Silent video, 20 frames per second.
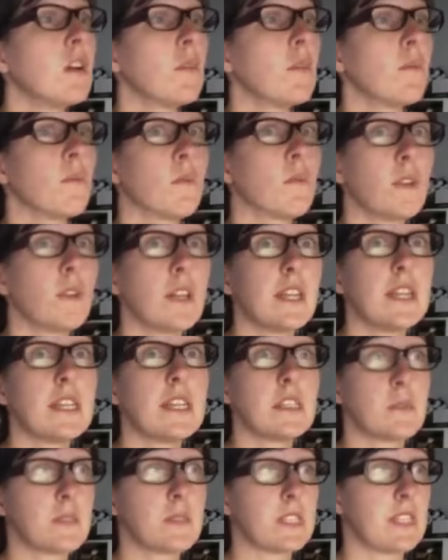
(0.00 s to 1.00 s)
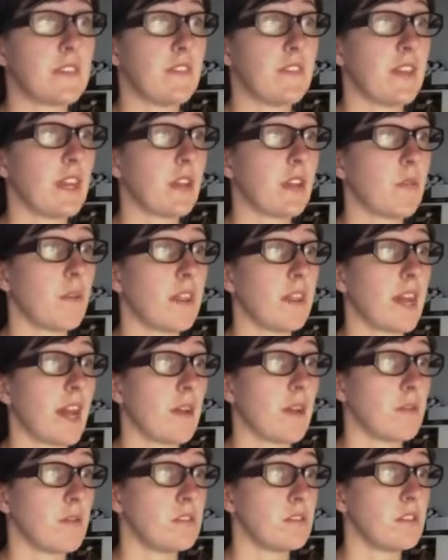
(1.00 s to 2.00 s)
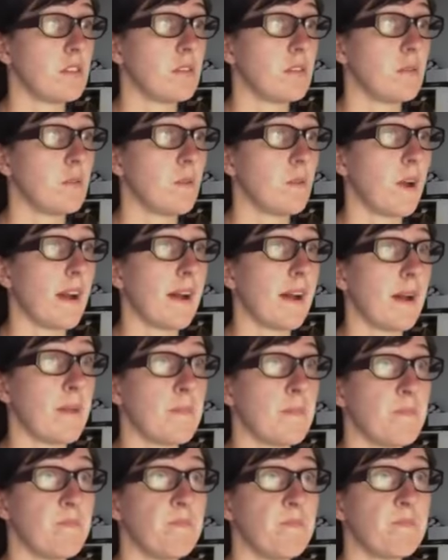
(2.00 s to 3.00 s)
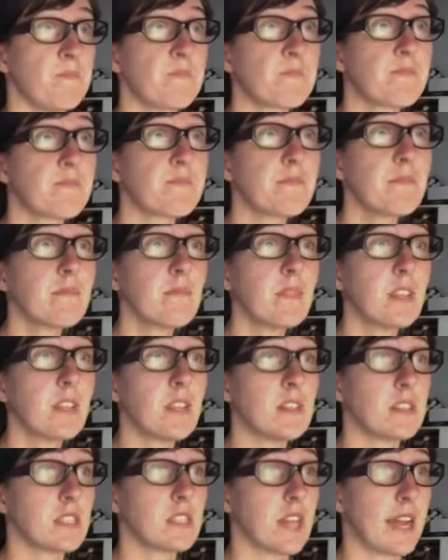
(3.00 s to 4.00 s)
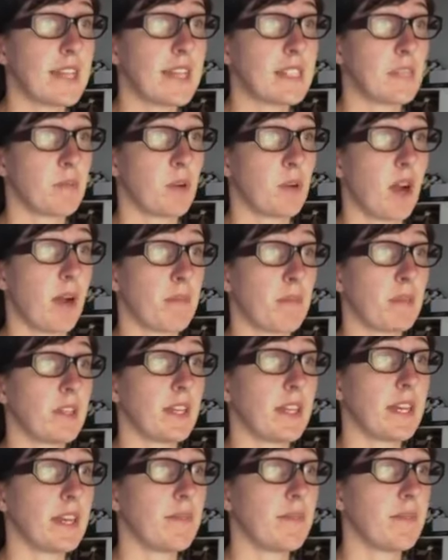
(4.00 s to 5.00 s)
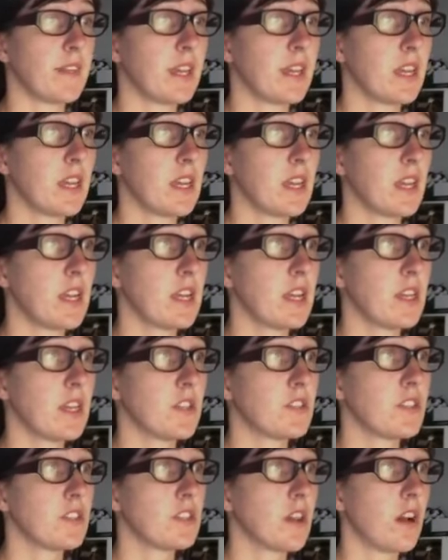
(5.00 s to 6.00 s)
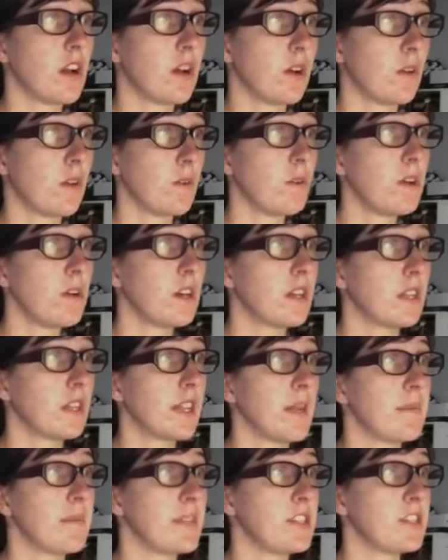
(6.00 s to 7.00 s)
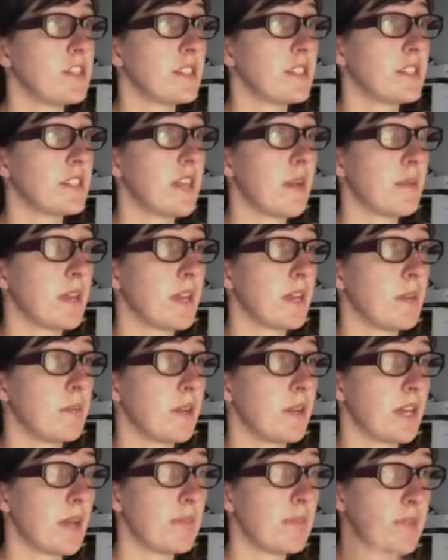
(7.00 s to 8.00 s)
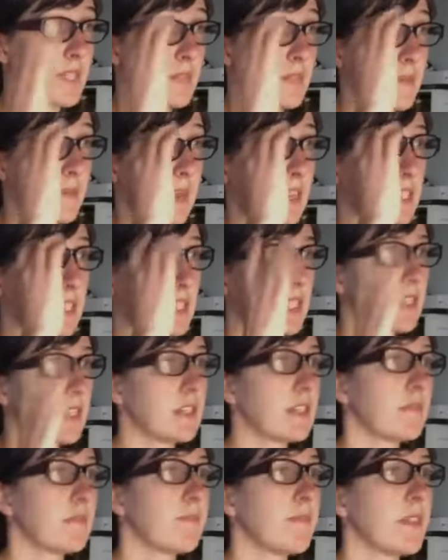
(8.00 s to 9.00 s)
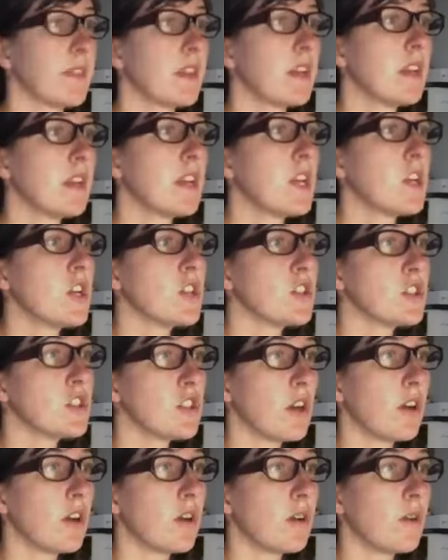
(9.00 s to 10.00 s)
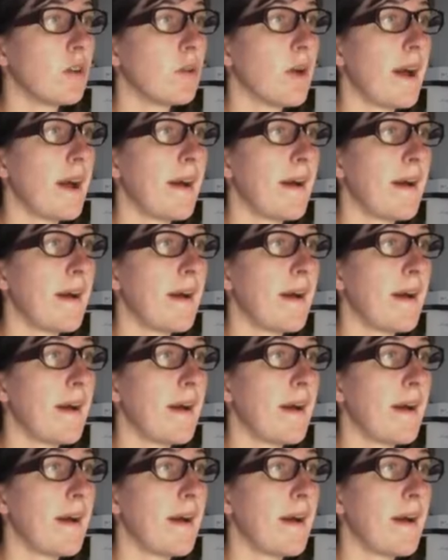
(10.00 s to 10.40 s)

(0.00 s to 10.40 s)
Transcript: really specific with how to size it properly. So I'm going to bring up the specs here. So